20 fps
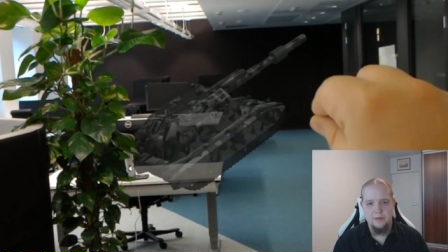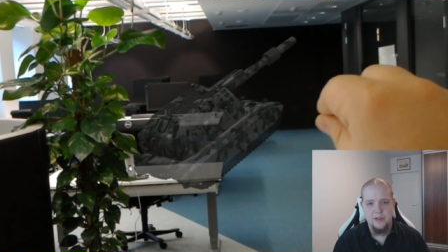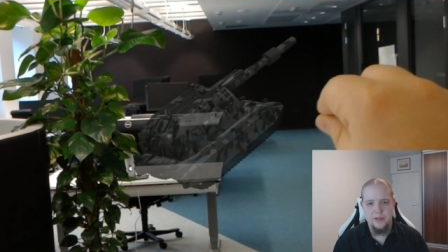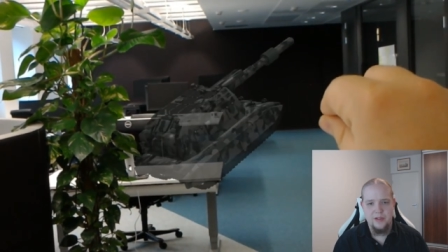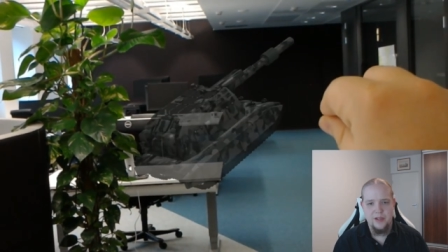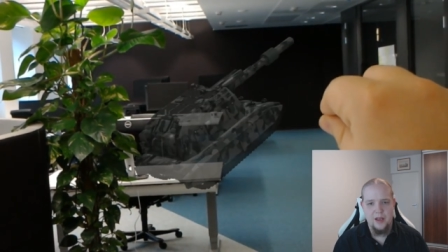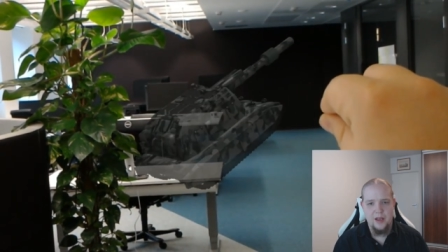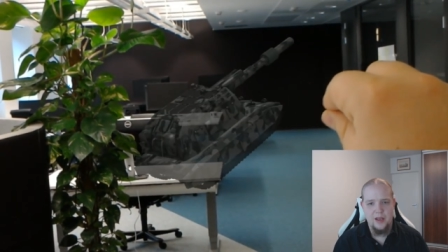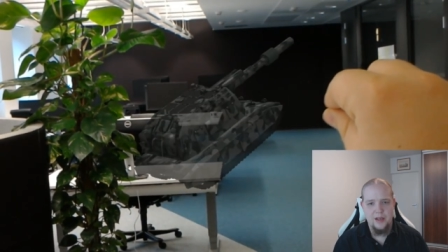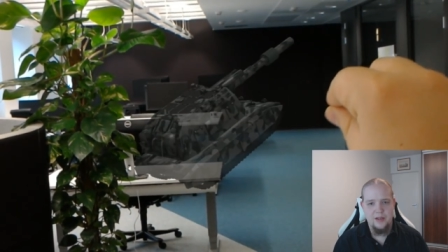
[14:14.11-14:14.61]

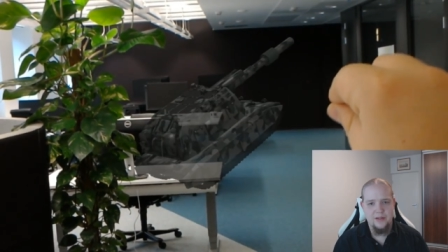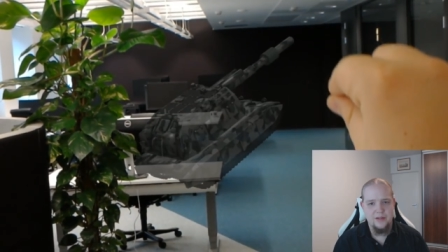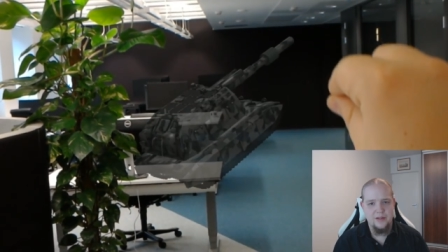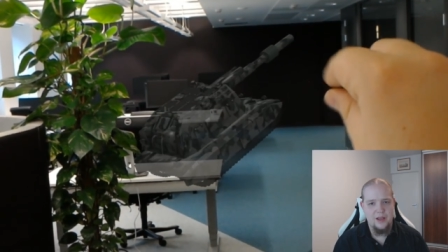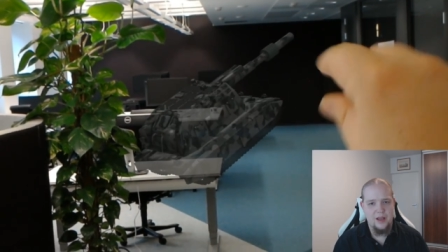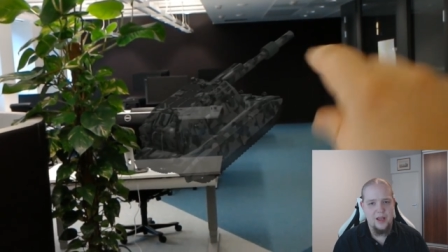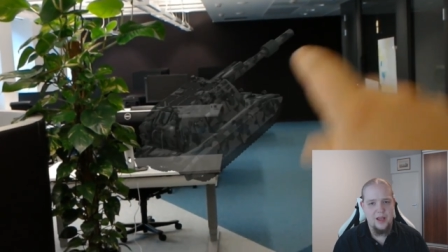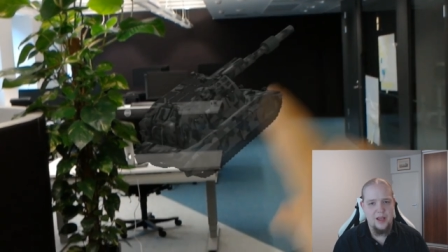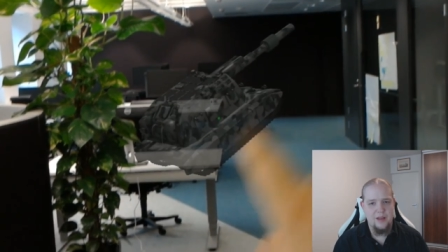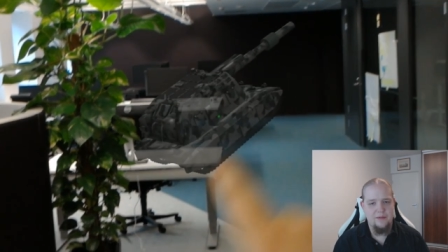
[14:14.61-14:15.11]
designs,
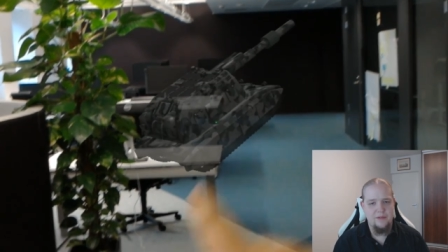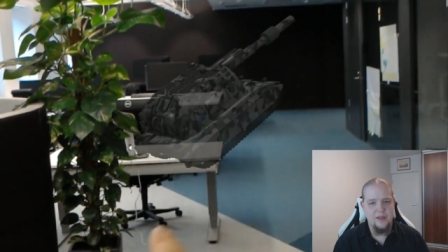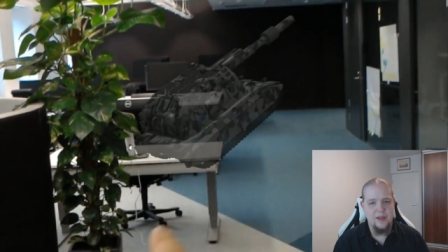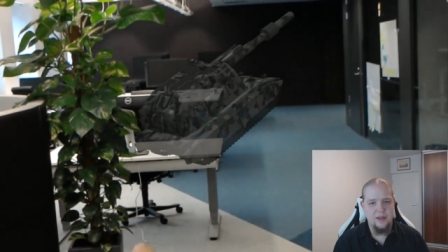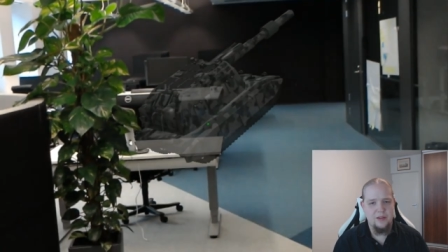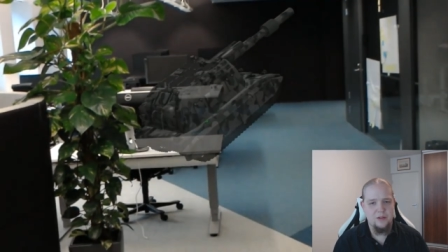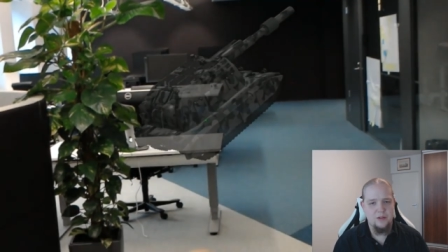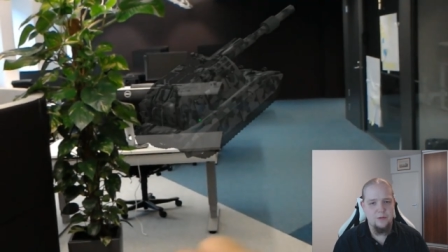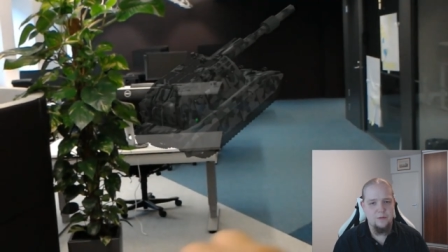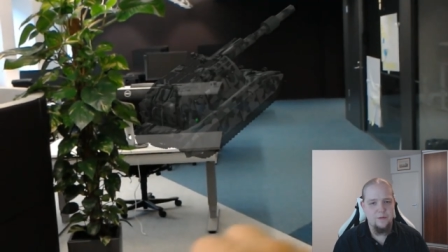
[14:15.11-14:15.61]
I have
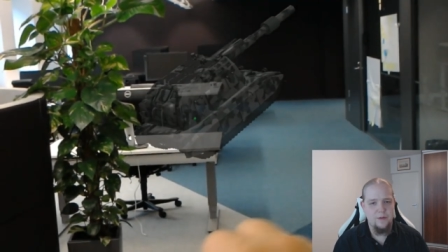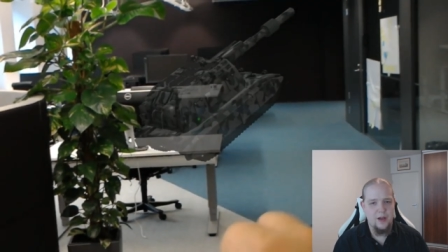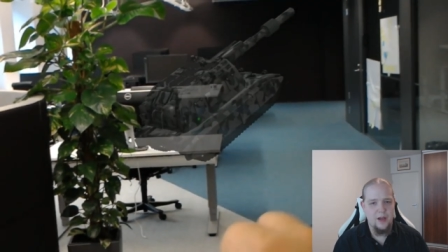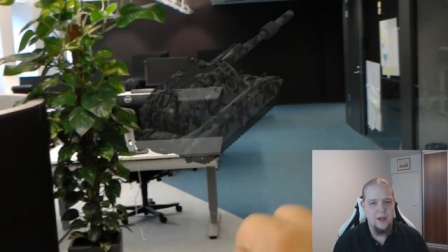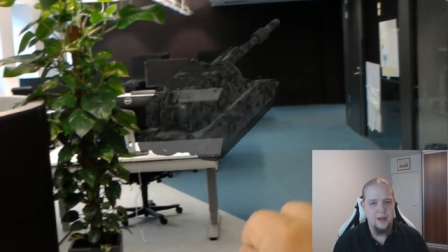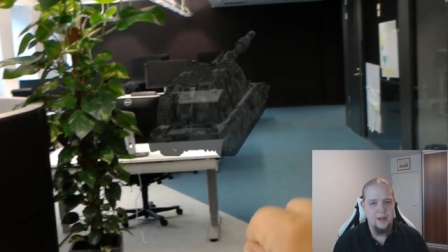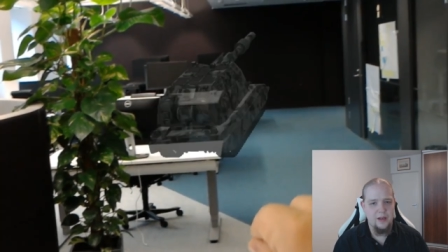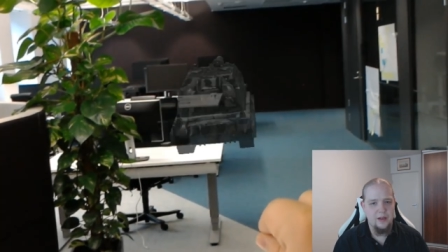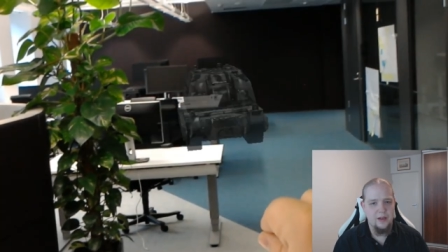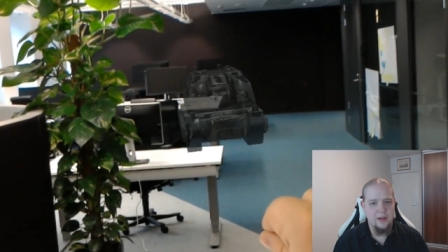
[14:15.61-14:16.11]
yet to
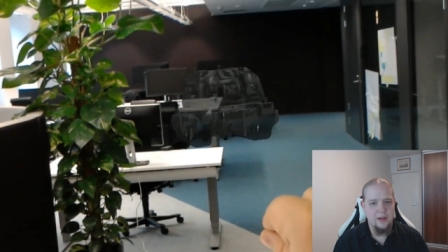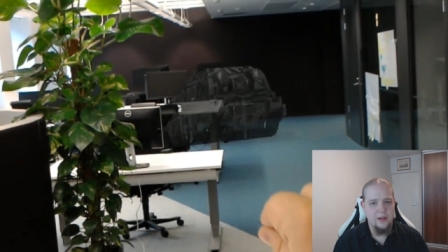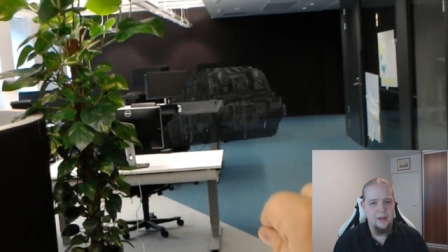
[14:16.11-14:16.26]
find